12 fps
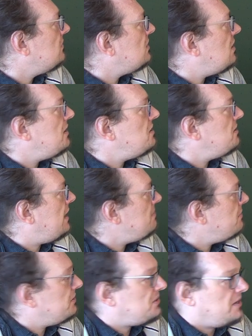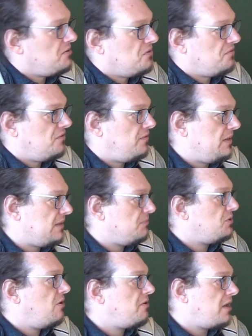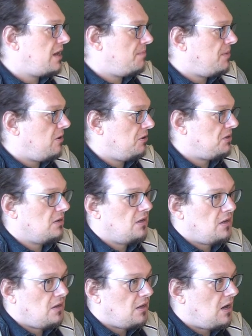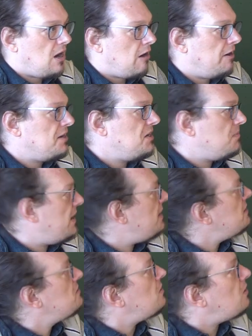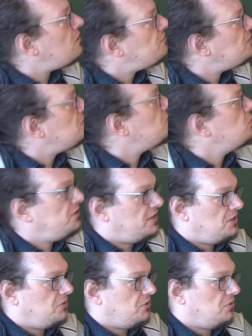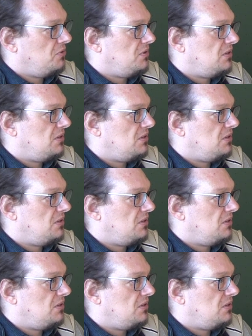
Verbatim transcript: 99% of the things I'm talking about are independent of the tool that you use.